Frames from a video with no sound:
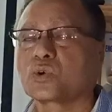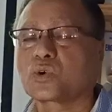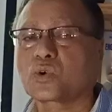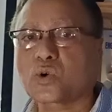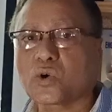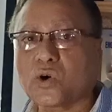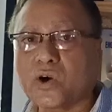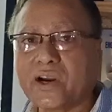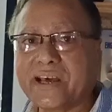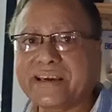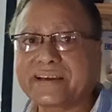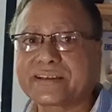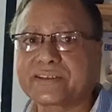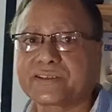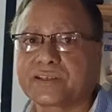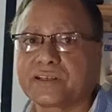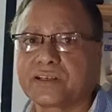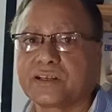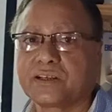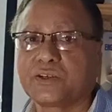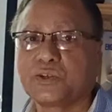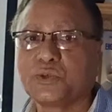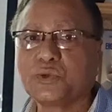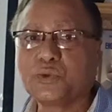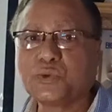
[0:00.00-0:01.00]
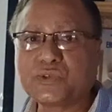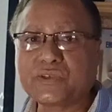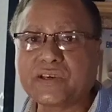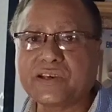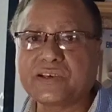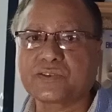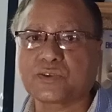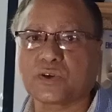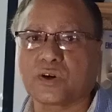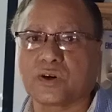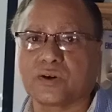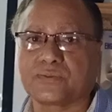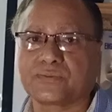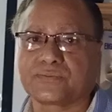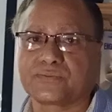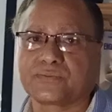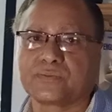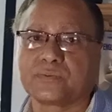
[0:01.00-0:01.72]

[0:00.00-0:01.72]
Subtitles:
correct usage of